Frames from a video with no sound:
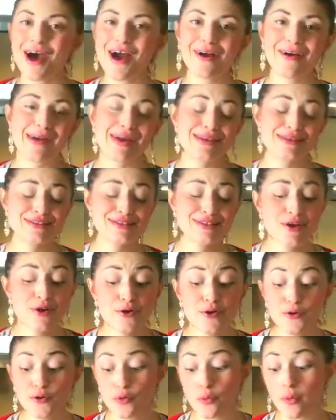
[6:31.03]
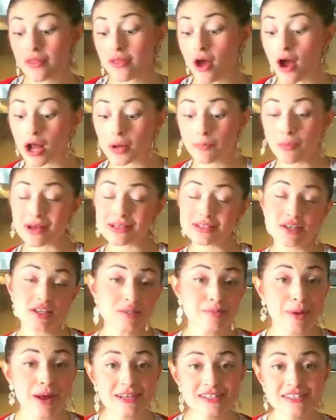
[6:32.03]
Alright, so our
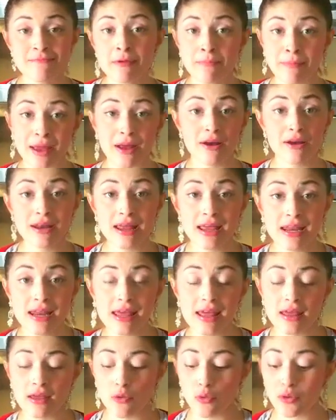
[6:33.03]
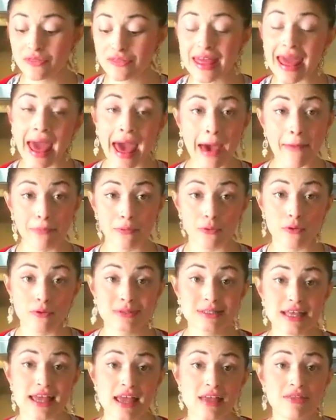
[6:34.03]
Brussels sprouts have been marinating with the
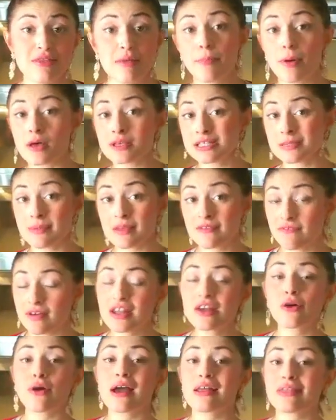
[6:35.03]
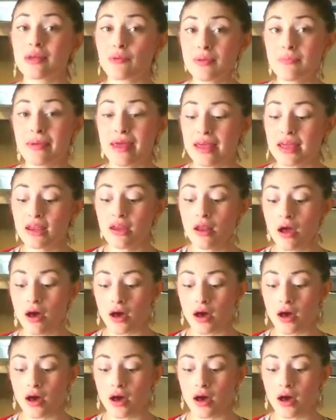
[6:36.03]
apples in the balsamic vinaigrette that we made.